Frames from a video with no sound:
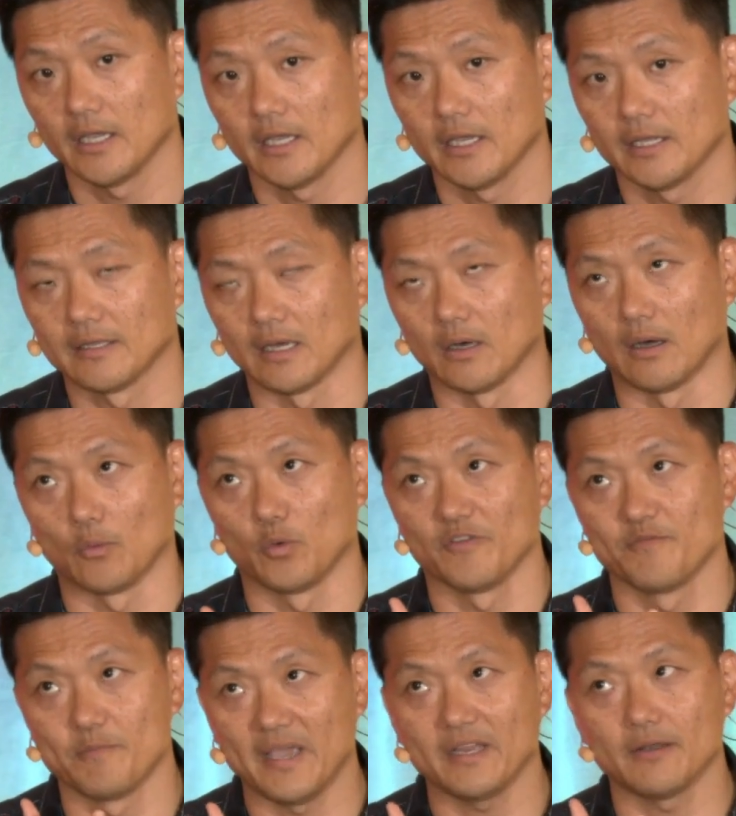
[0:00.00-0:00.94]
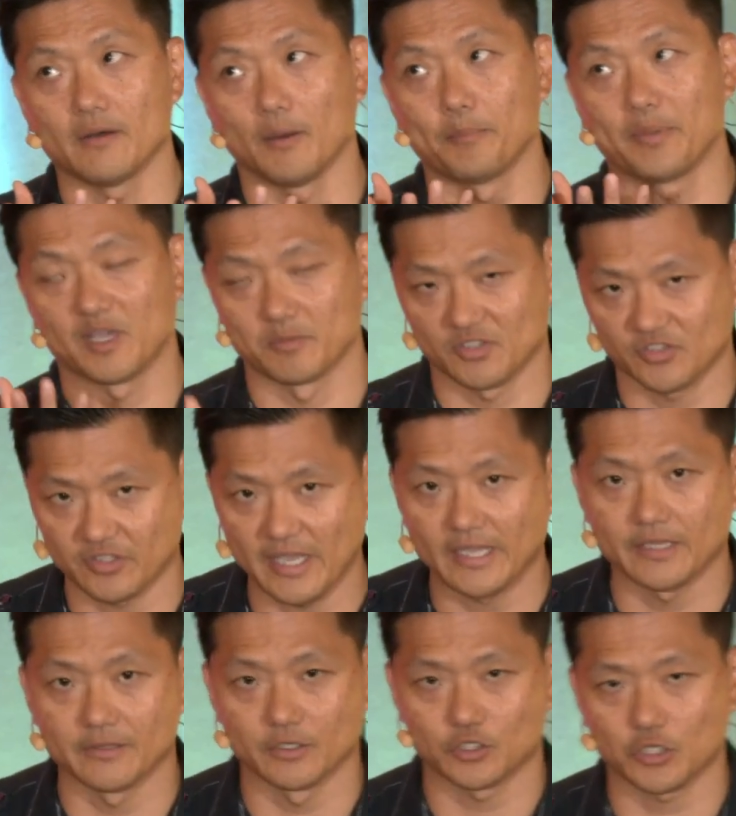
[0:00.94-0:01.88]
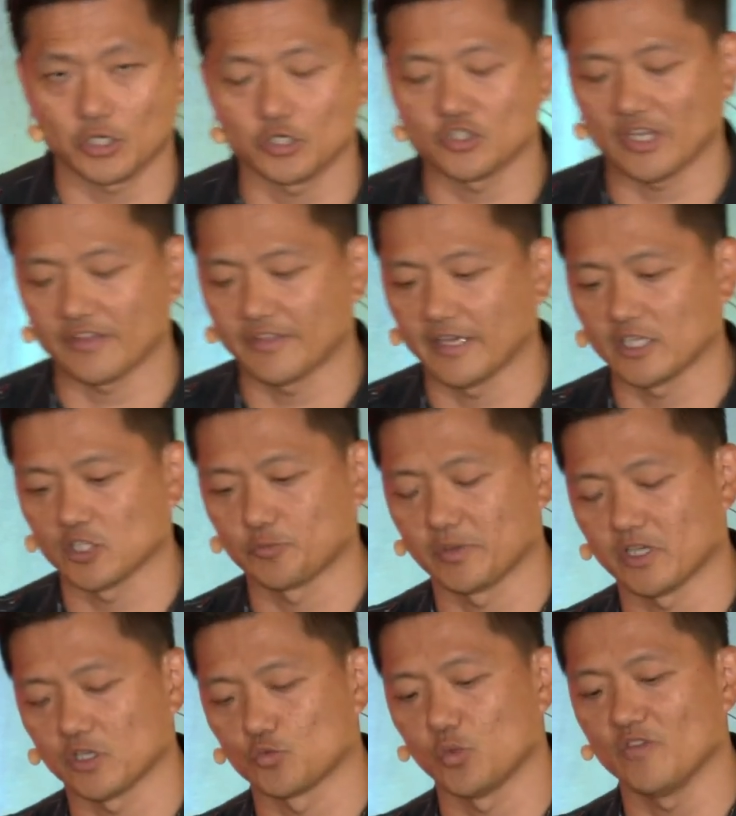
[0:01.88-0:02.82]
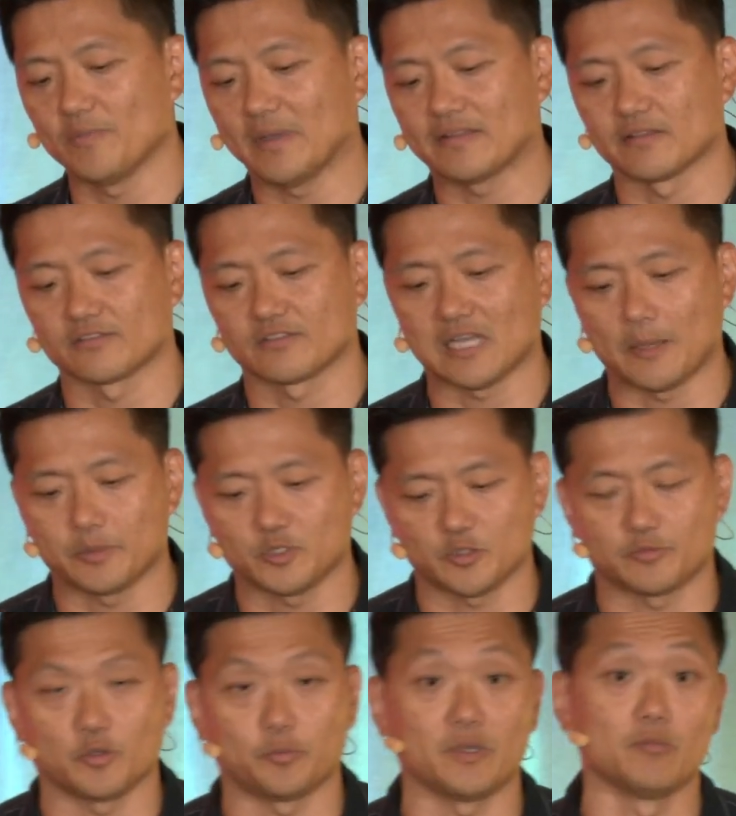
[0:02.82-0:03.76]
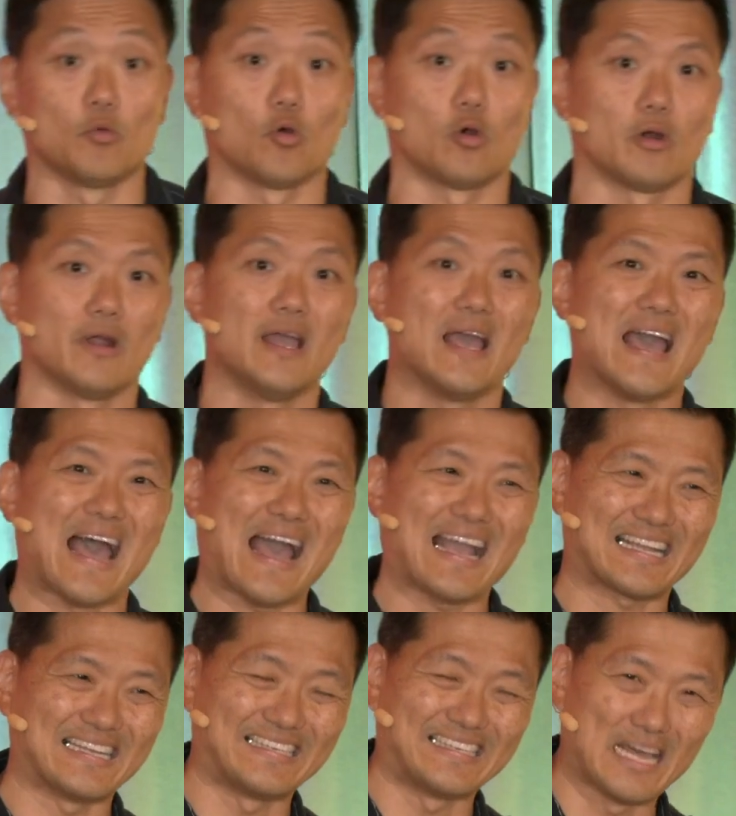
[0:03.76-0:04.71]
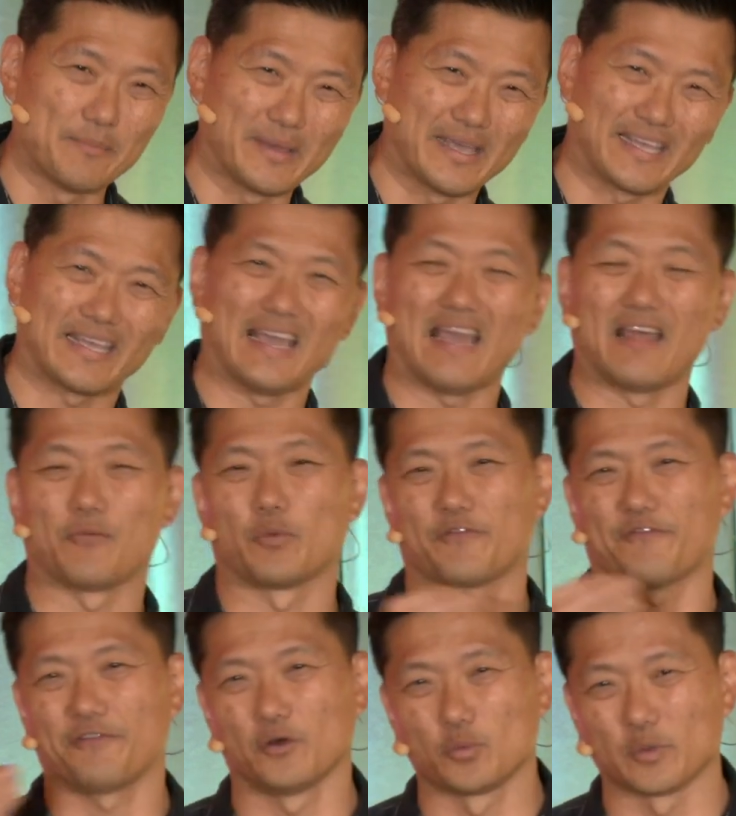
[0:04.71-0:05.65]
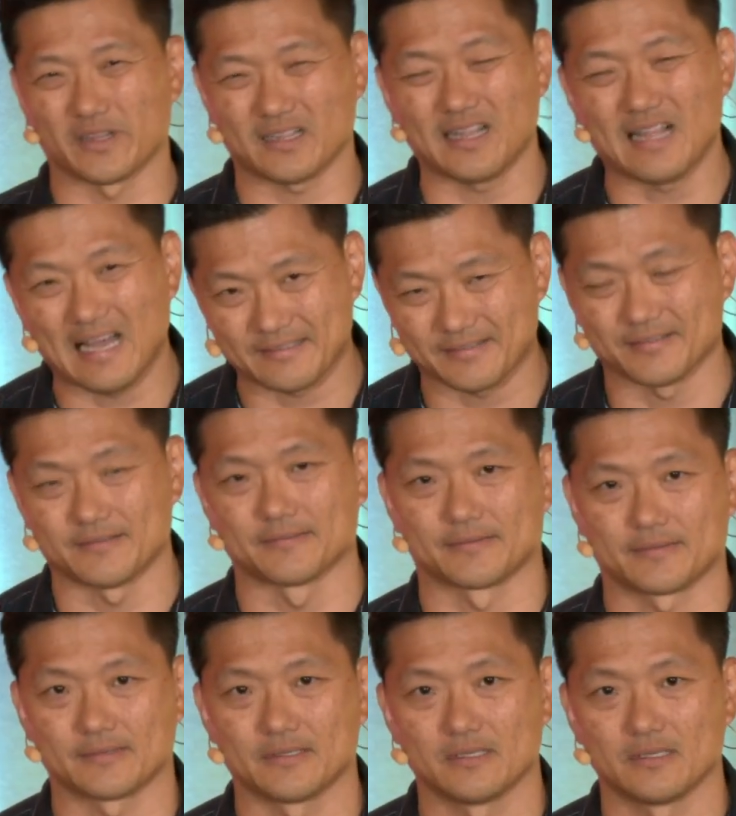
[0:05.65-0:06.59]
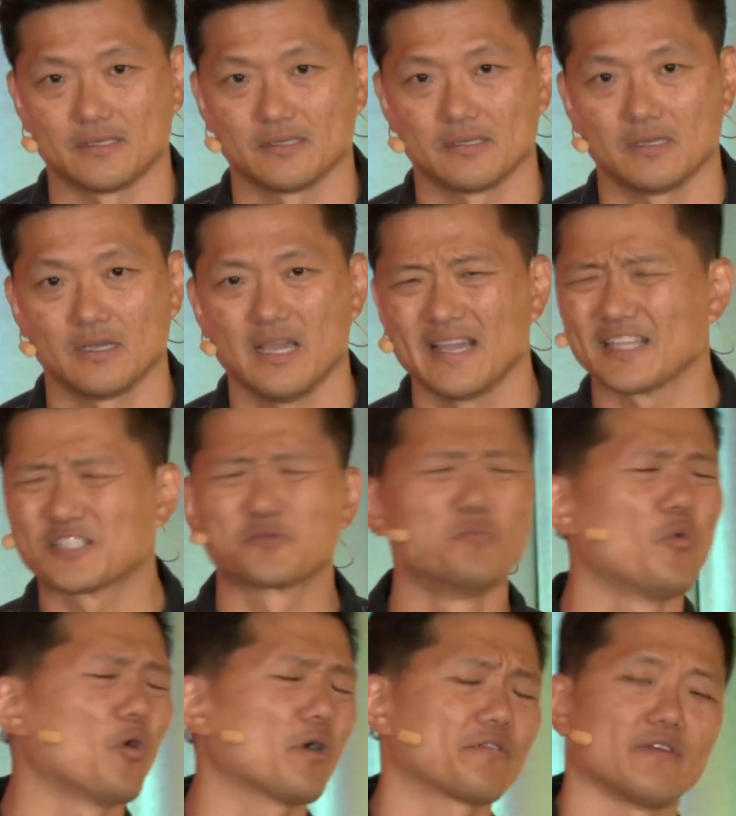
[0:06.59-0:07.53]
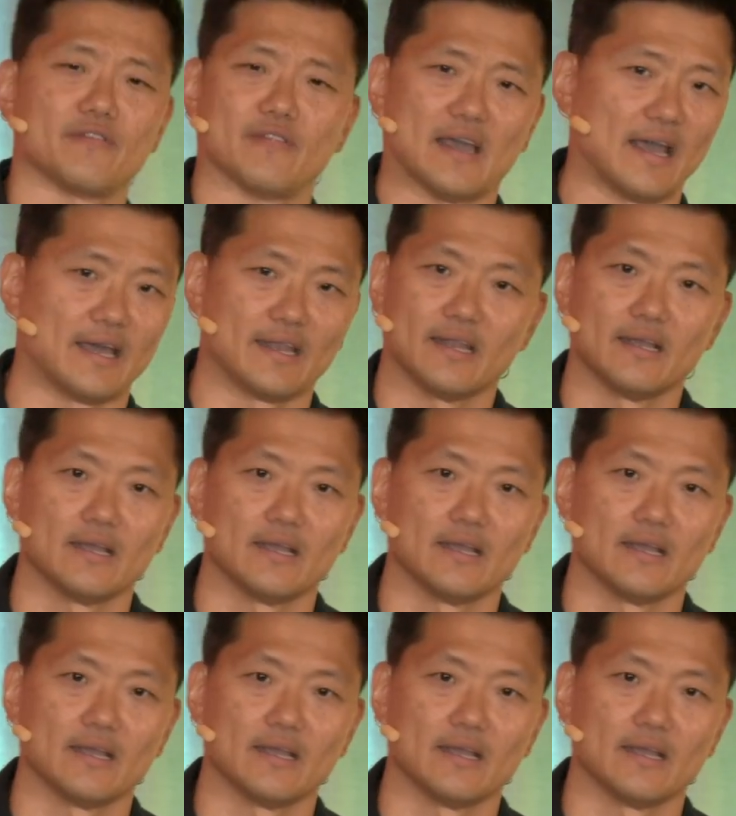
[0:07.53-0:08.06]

Now, we've made a big mistake in the church, I think, is because we've made discipleship to be more academic and filled with classes. It's more than that.